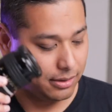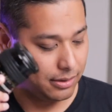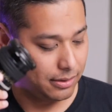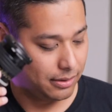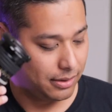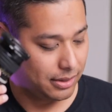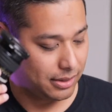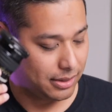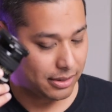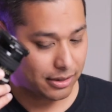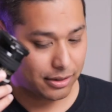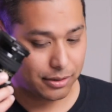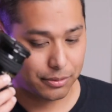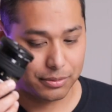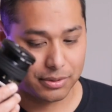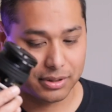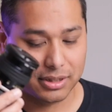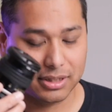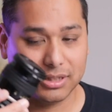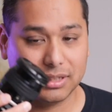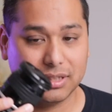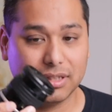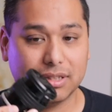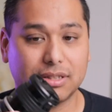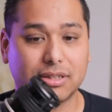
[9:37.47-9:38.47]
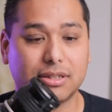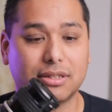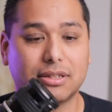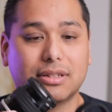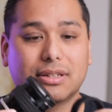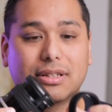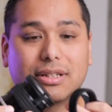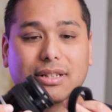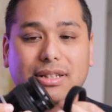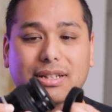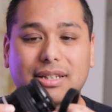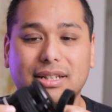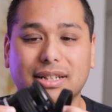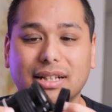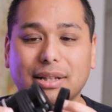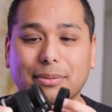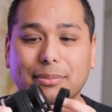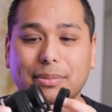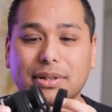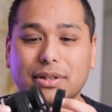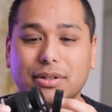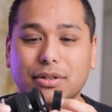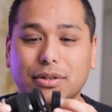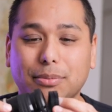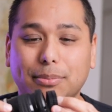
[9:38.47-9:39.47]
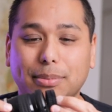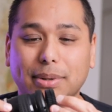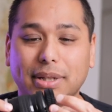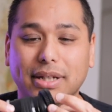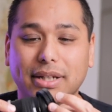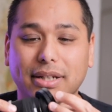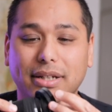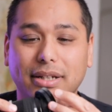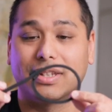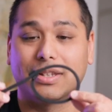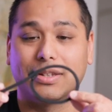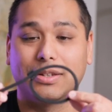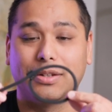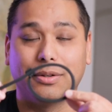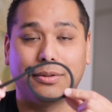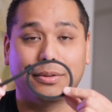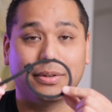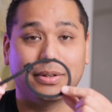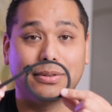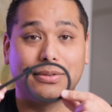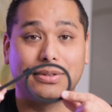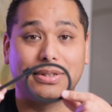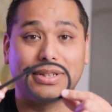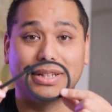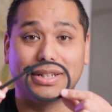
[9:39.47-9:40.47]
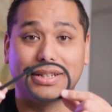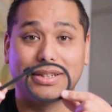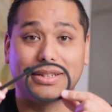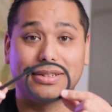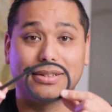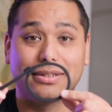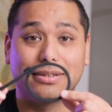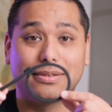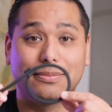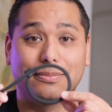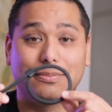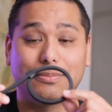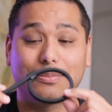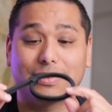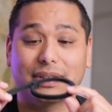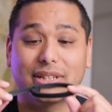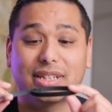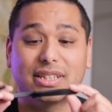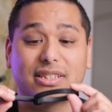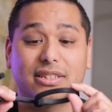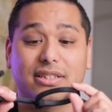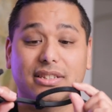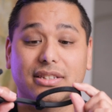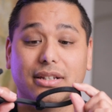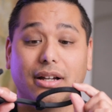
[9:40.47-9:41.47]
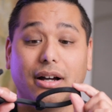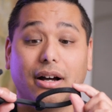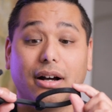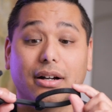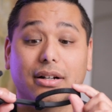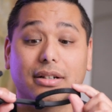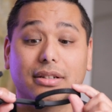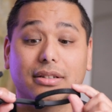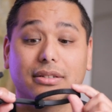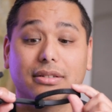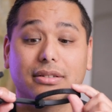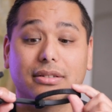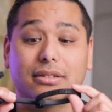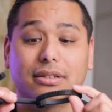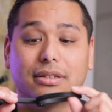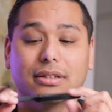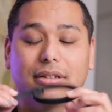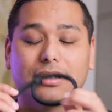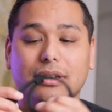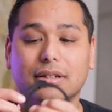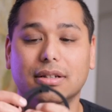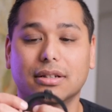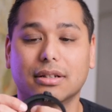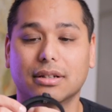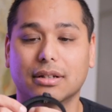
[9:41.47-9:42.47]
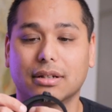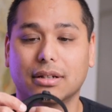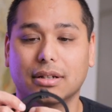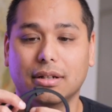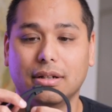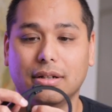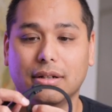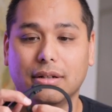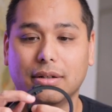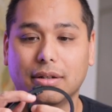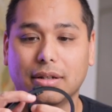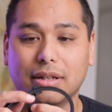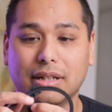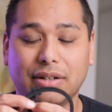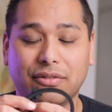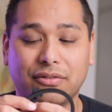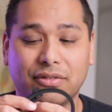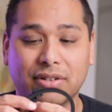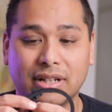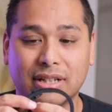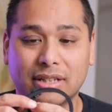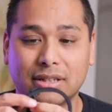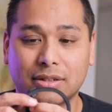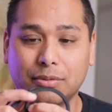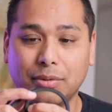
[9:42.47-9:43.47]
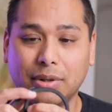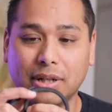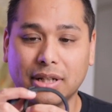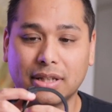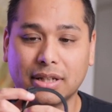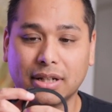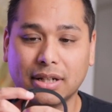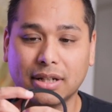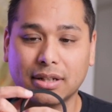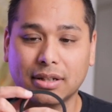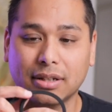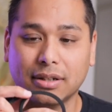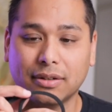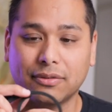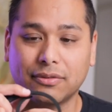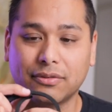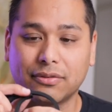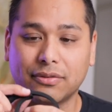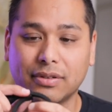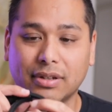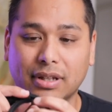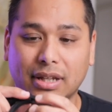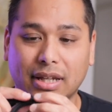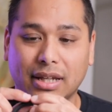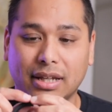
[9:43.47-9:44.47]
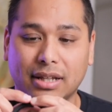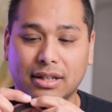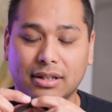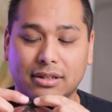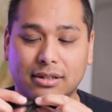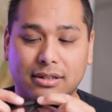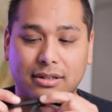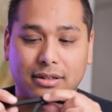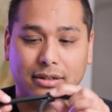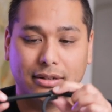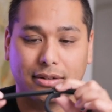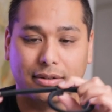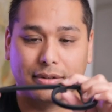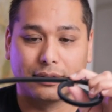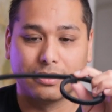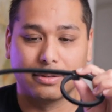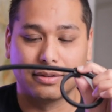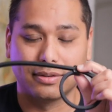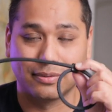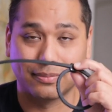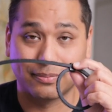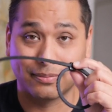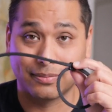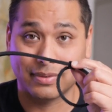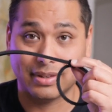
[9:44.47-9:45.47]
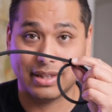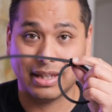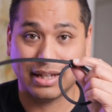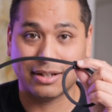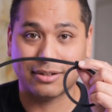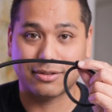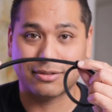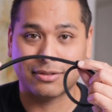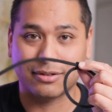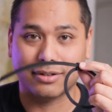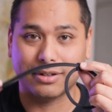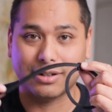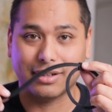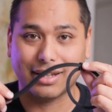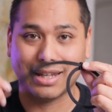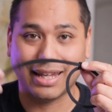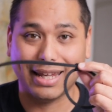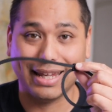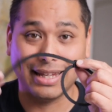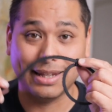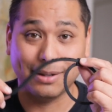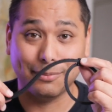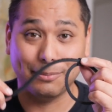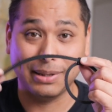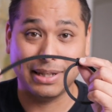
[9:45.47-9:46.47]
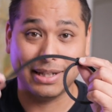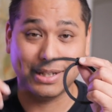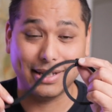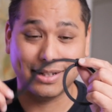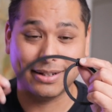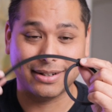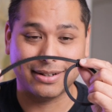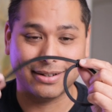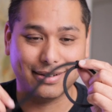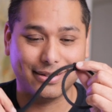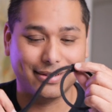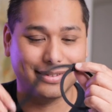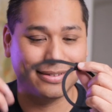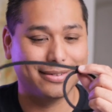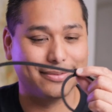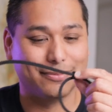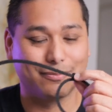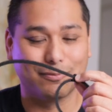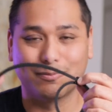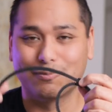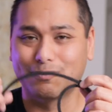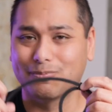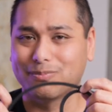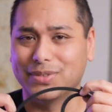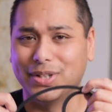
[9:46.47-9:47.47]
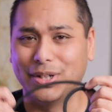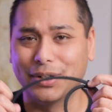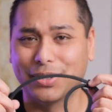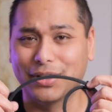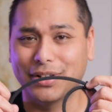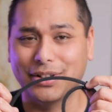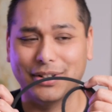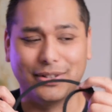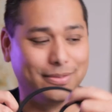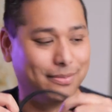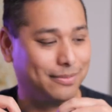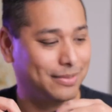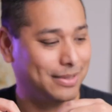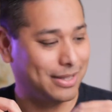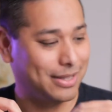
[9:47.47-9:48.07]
This other one is just a little bit too big. Don't use these, this sucks. It never gets quite tight enough, and extra hangy bit here, no good.